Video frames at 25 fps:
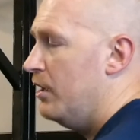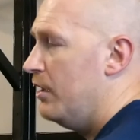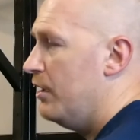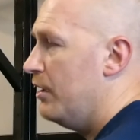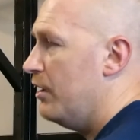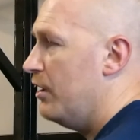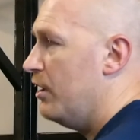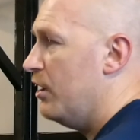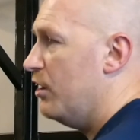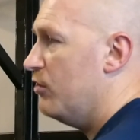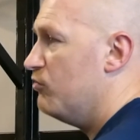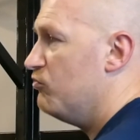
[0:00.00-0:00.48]

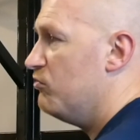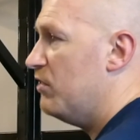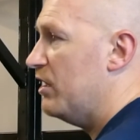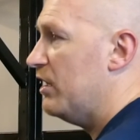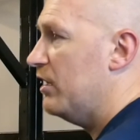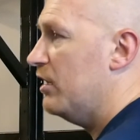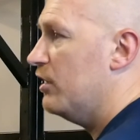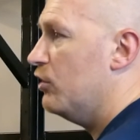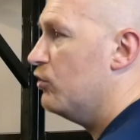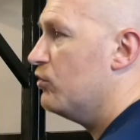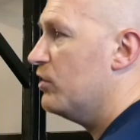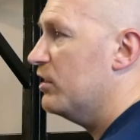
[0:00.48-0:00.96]
Um,
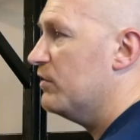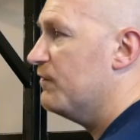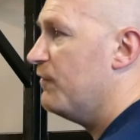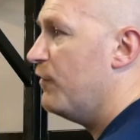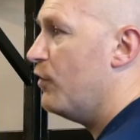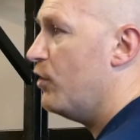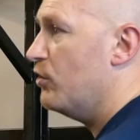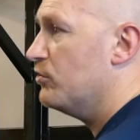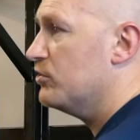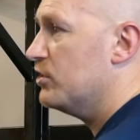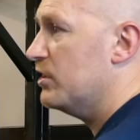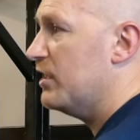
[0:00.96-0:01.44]
really looking
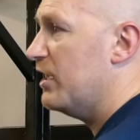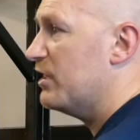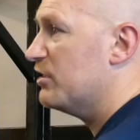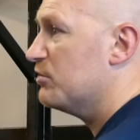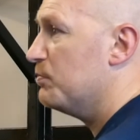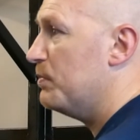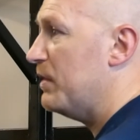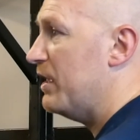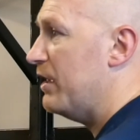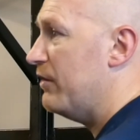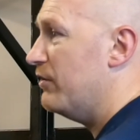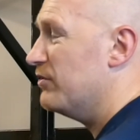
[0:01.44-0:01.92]
forward to the
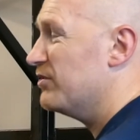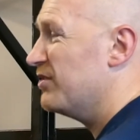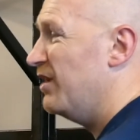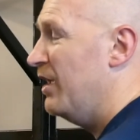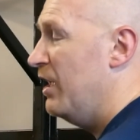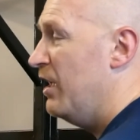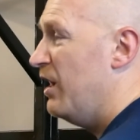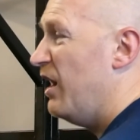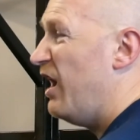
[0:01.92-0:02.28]
experience.